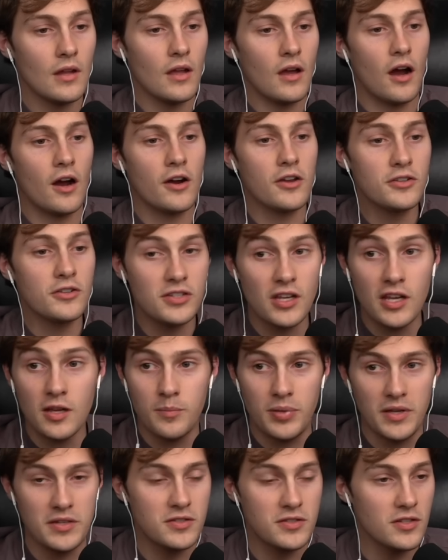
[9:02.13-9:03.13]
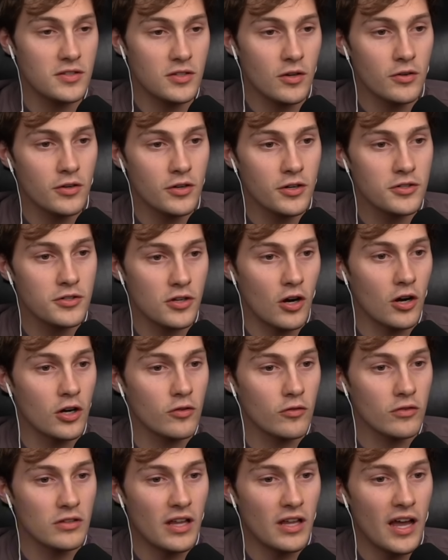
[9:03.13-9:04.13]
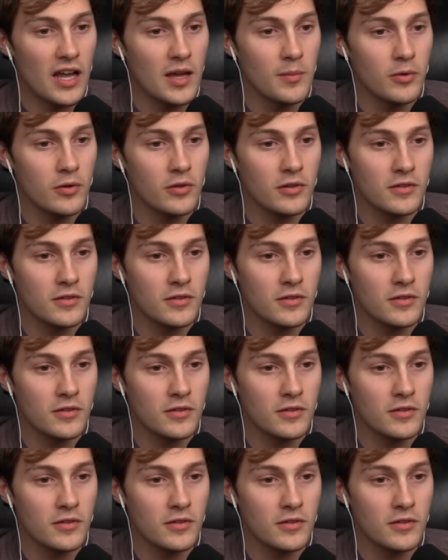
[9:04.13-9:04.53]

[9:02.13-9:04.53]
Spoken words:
Are you saying business owners aren't reliable